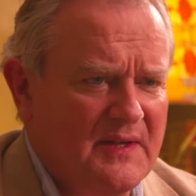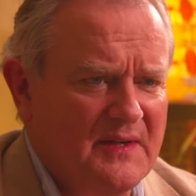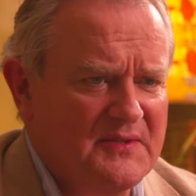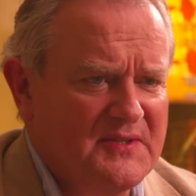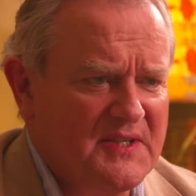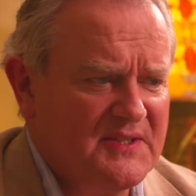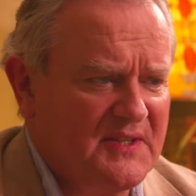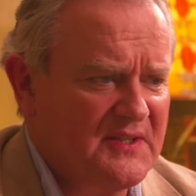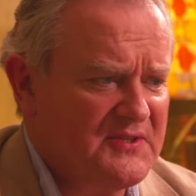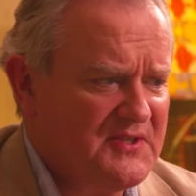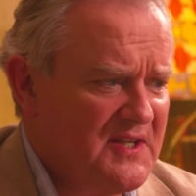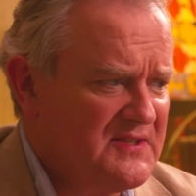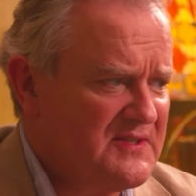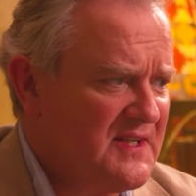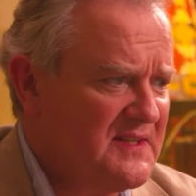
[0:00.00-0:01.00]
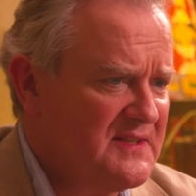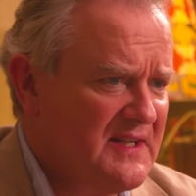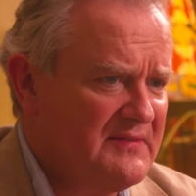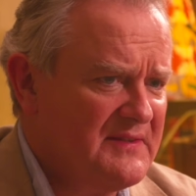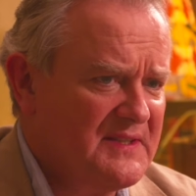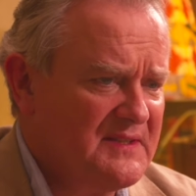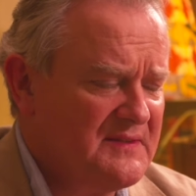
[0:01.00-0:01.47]
you know Jessica Chastain,
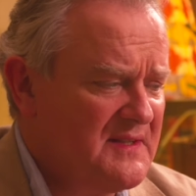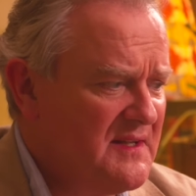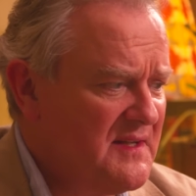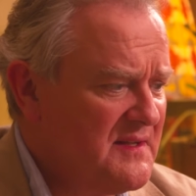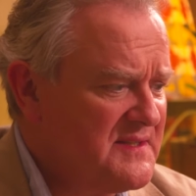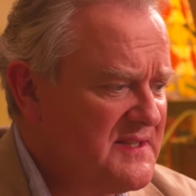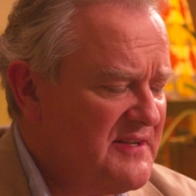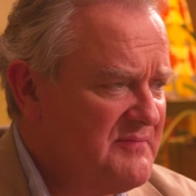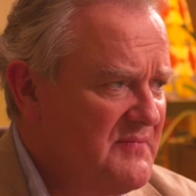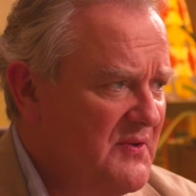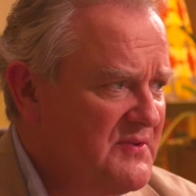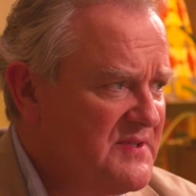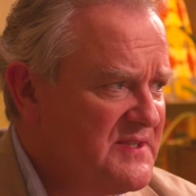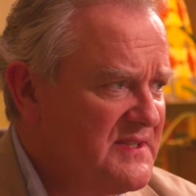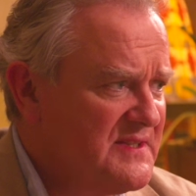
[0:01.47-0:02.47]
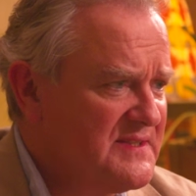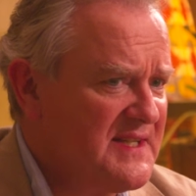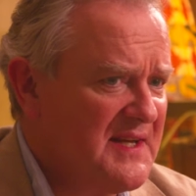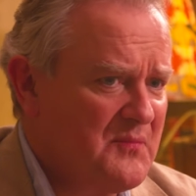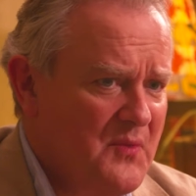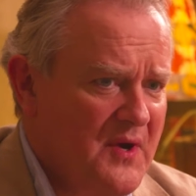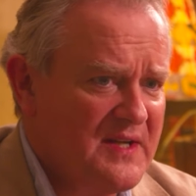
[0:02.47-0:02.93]
David uh, Dave Morrissey,
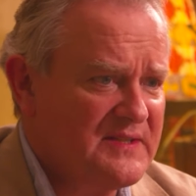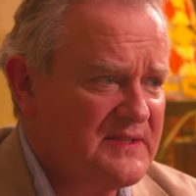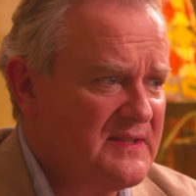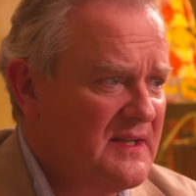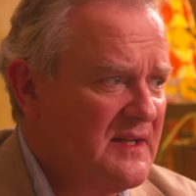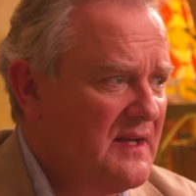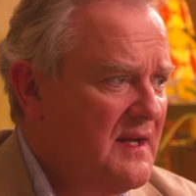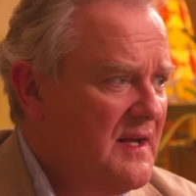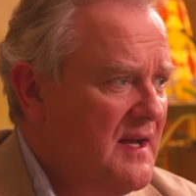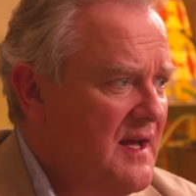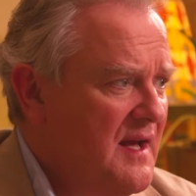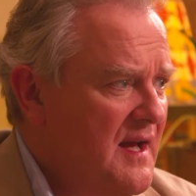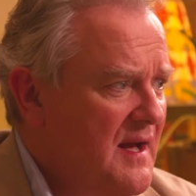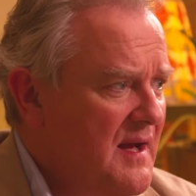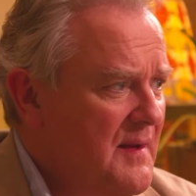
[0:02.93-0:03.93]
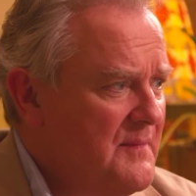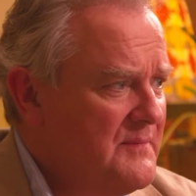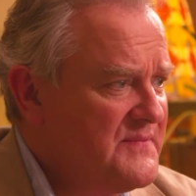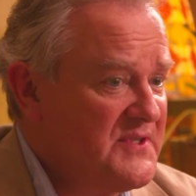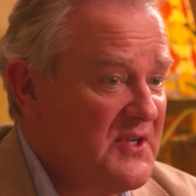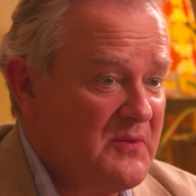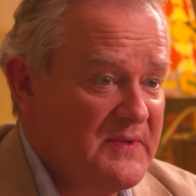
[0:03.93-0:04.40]
Sam West,
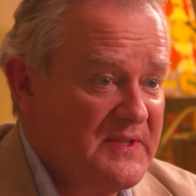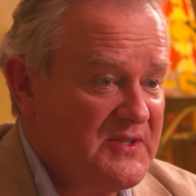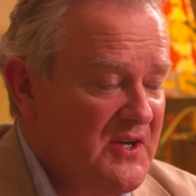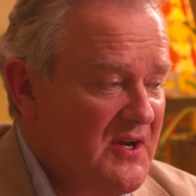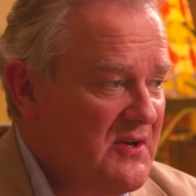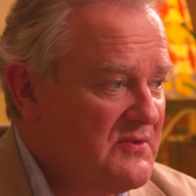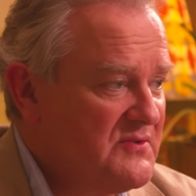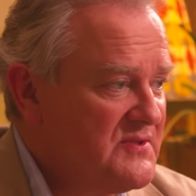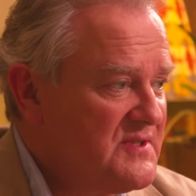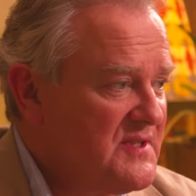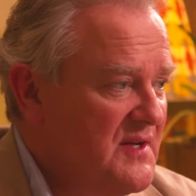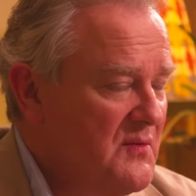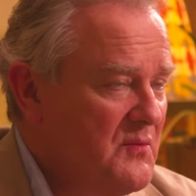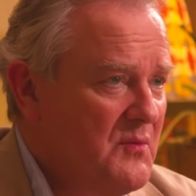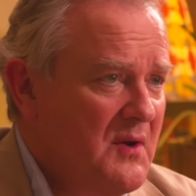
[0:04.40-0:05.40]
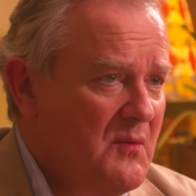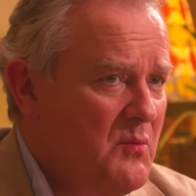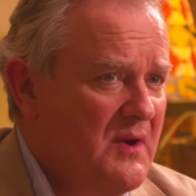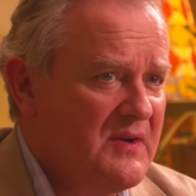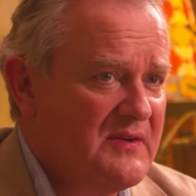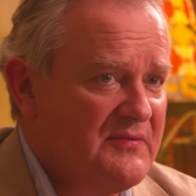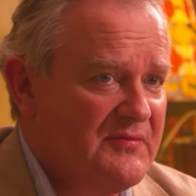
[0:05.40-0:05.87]
um, Toby Jones, uh, a
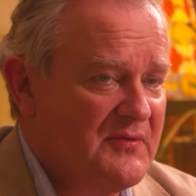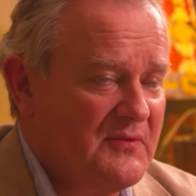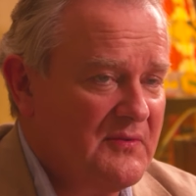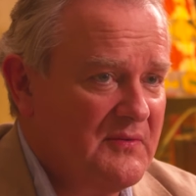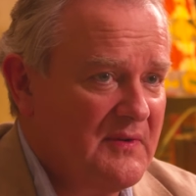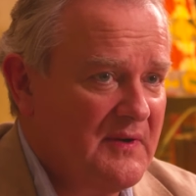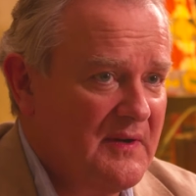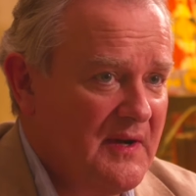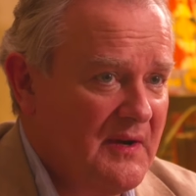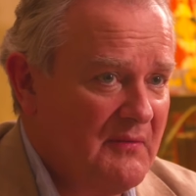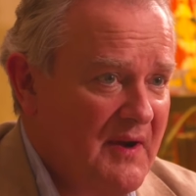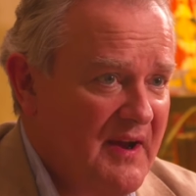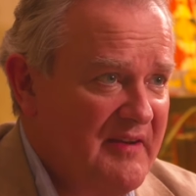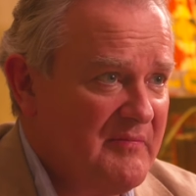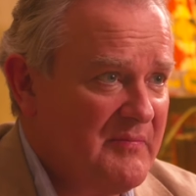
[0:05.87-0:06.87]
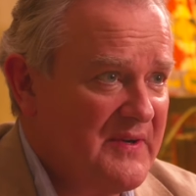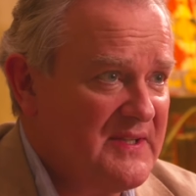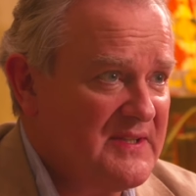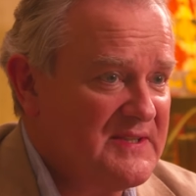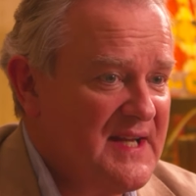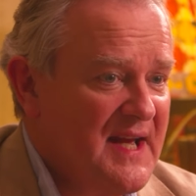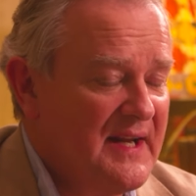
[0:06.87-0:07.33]
wonderful uh, array of
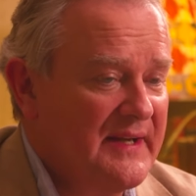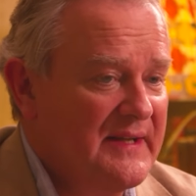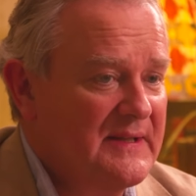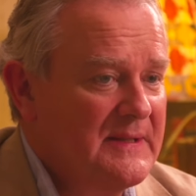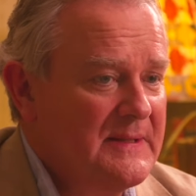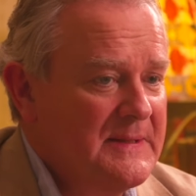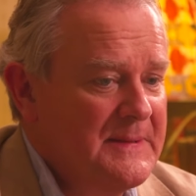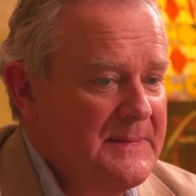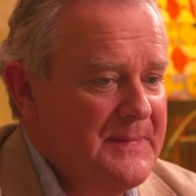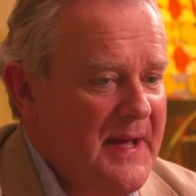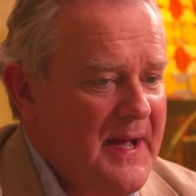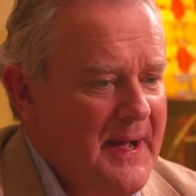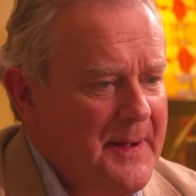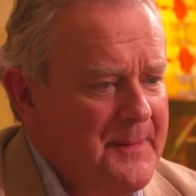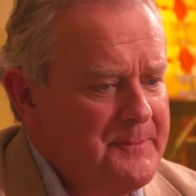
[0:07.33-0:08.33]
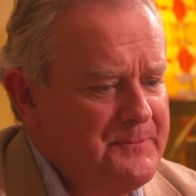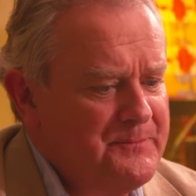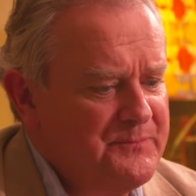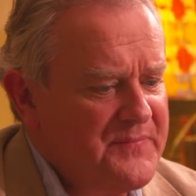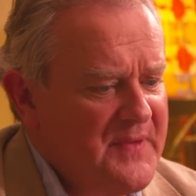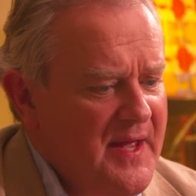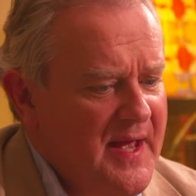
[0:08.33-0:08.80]
British talent
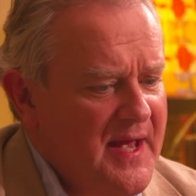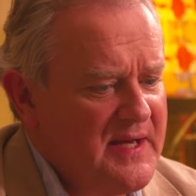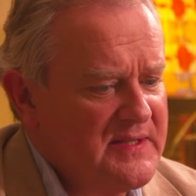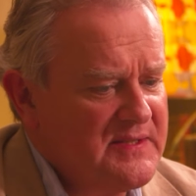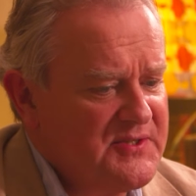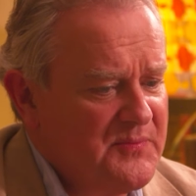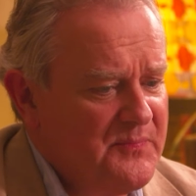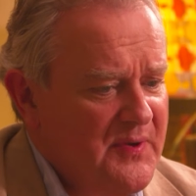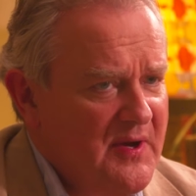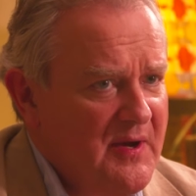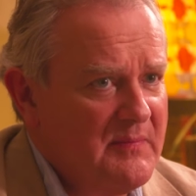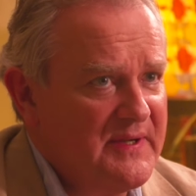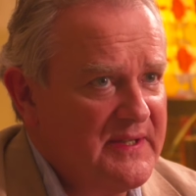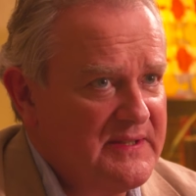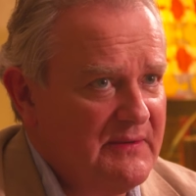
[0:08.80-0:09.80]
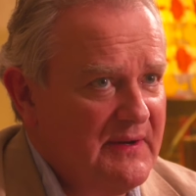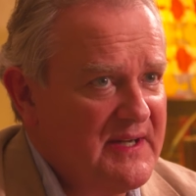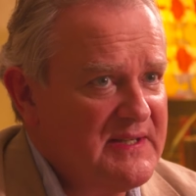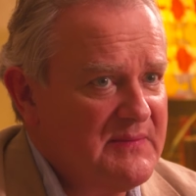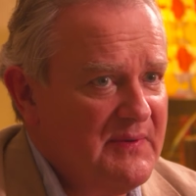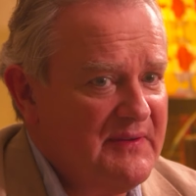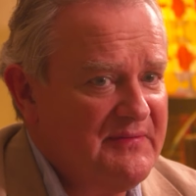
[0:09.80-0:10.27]
um, and superbly
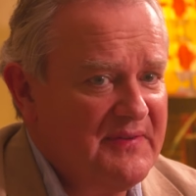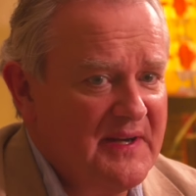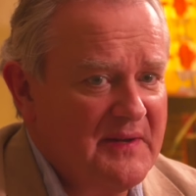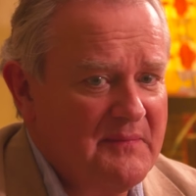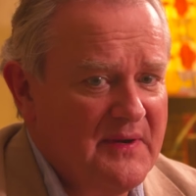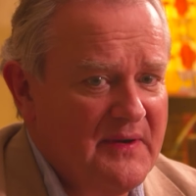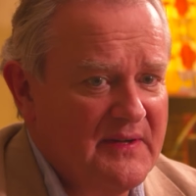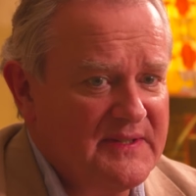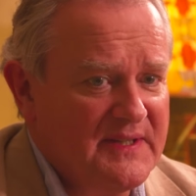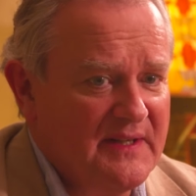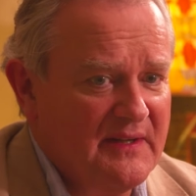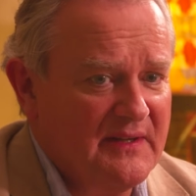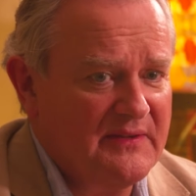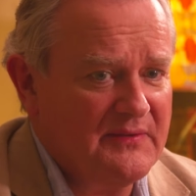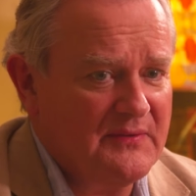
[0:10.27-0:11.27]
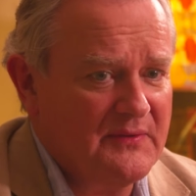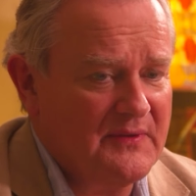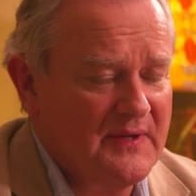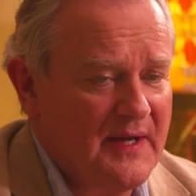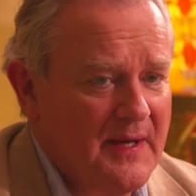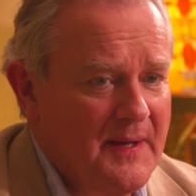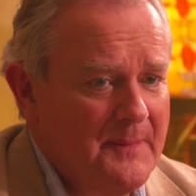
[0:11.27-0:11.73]
directed by Philip Martin, I thought.
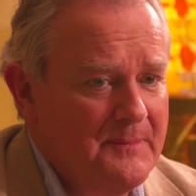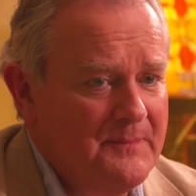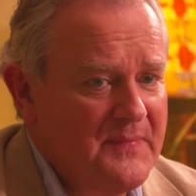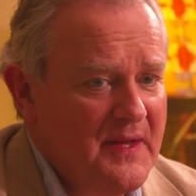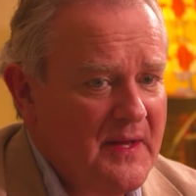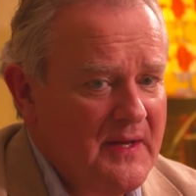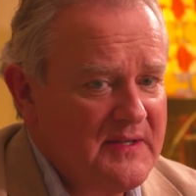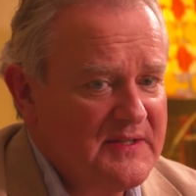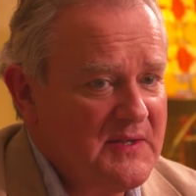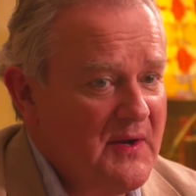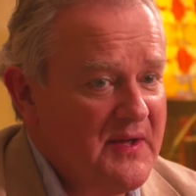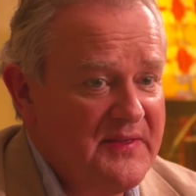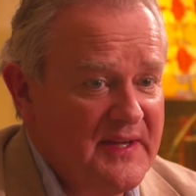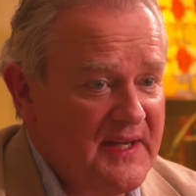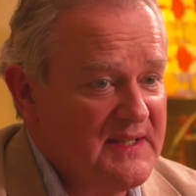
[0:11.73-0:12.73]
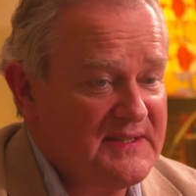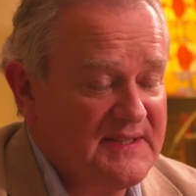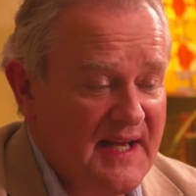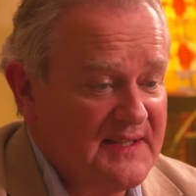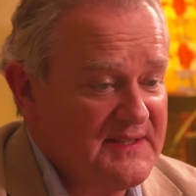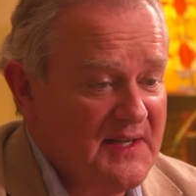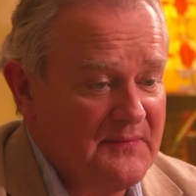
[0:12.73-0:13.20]
Um, so I think it
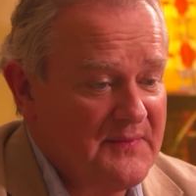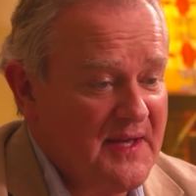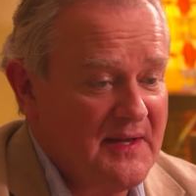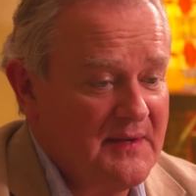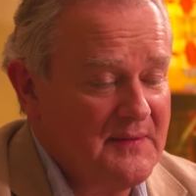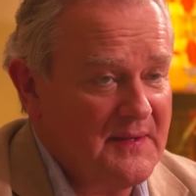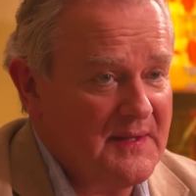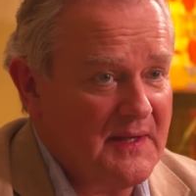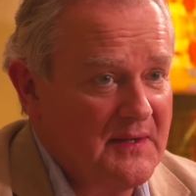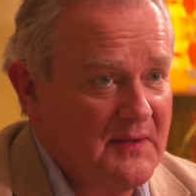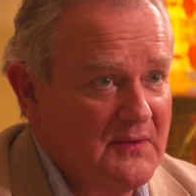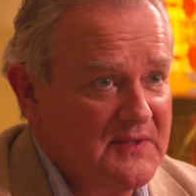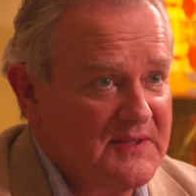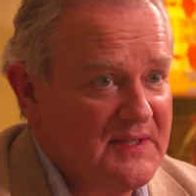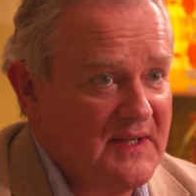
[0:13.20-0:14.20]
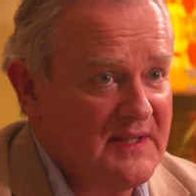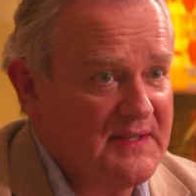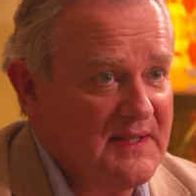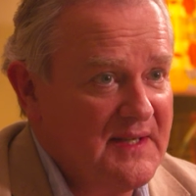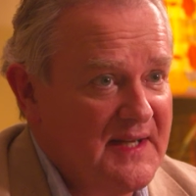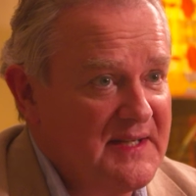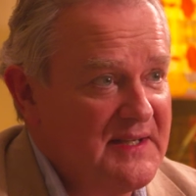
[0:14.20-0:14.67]
stands up there uh, alongside
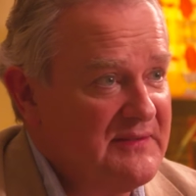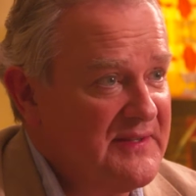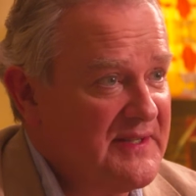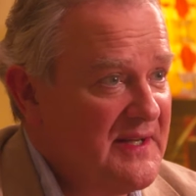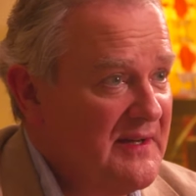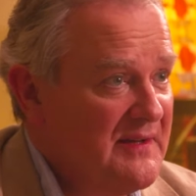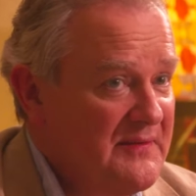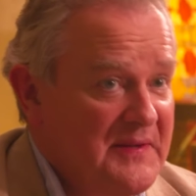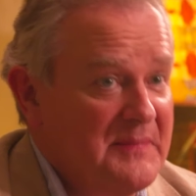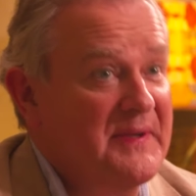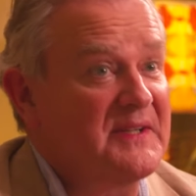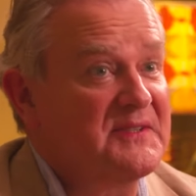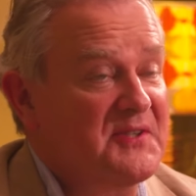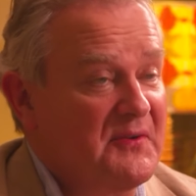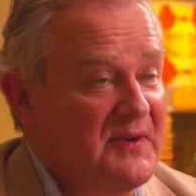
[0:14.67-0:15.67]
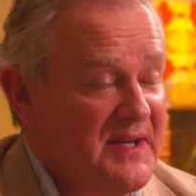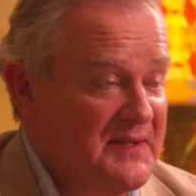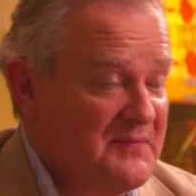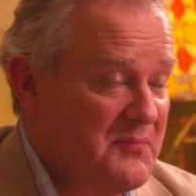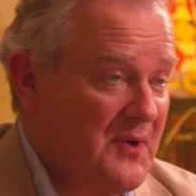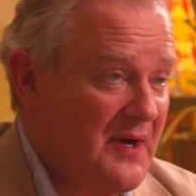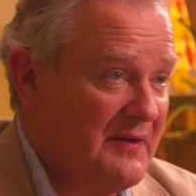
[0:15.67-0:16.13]
uh, any of the uh, the big
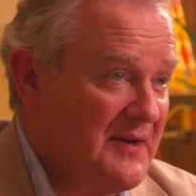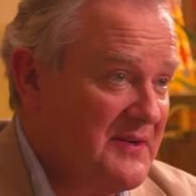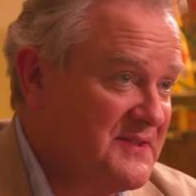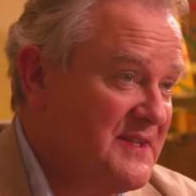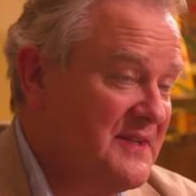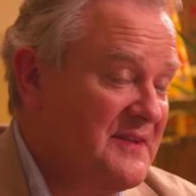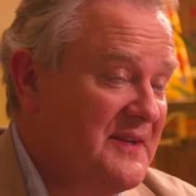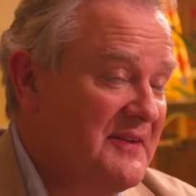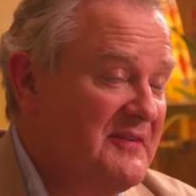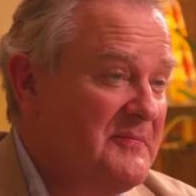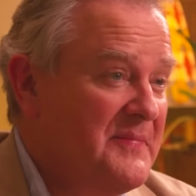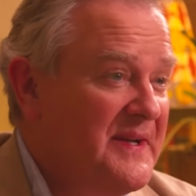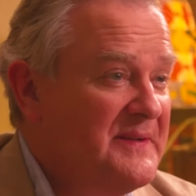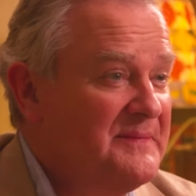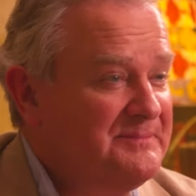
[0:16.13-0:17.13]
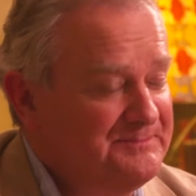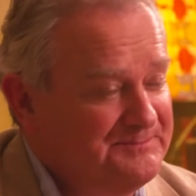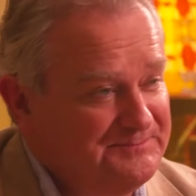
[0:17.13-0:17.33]
screen Poirots that there have been.